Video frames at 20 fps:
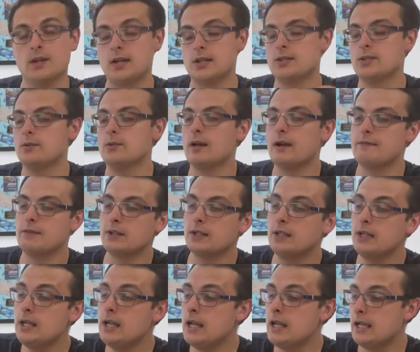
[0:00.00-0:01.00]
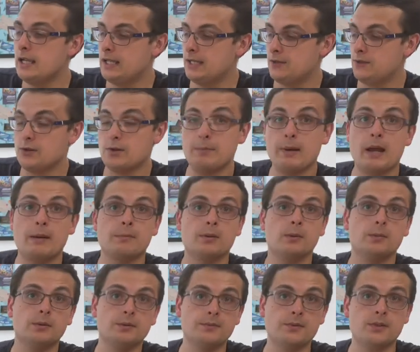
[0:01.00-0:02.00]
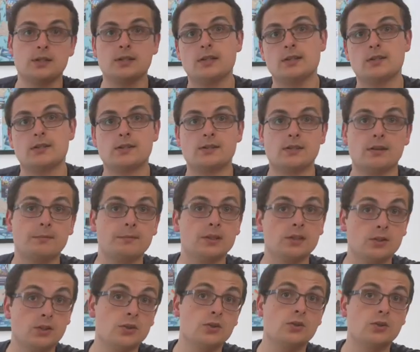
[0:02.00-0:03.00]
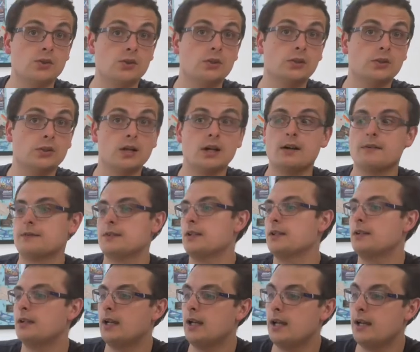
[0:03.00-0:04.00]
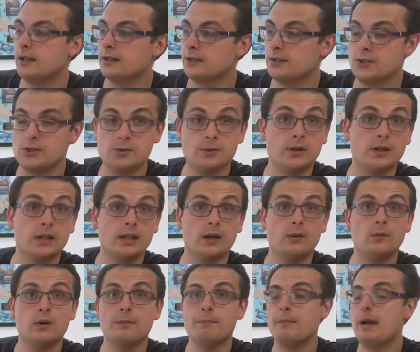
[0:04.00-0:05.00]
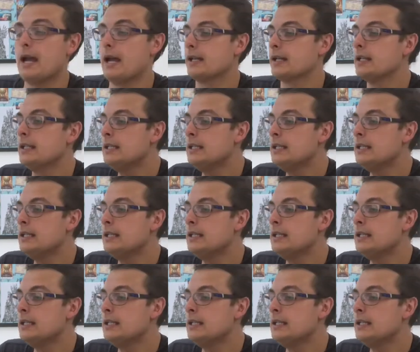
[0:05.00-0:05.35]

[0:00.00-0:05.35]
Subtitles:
I do have a history of back problems, and it's something that you should look after because you only get one back.